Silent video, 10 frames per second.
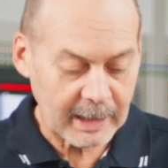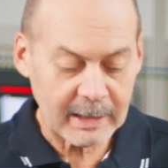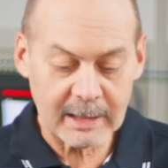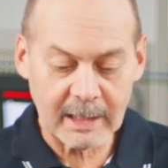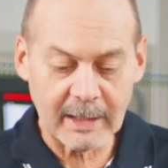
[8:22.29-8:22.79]

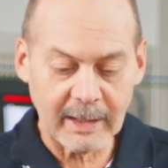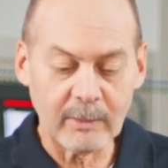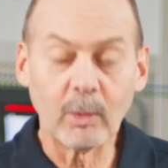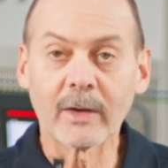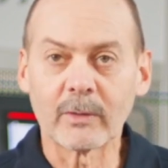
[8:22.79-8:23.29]
and they
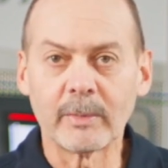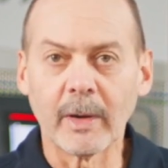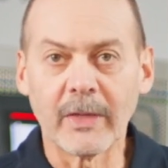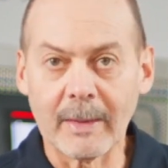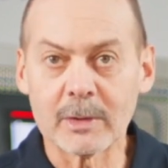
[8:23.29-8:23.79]
work with
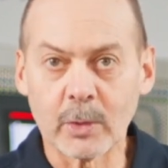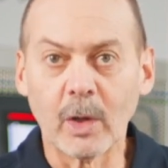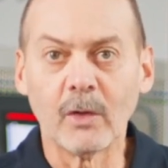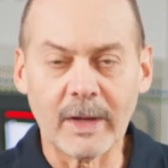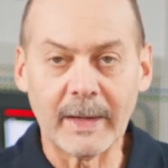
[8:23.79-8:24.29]
both
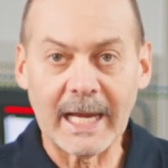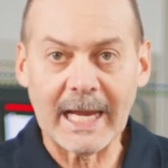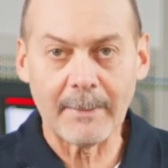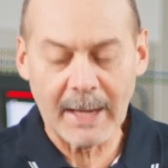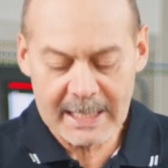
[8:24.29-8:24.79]
M12 and
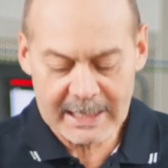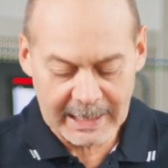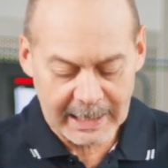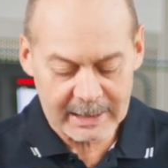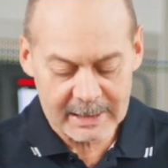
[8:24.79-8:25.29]
M8
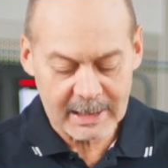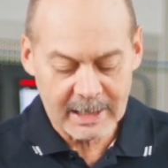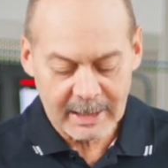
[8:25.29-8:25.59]
connectors.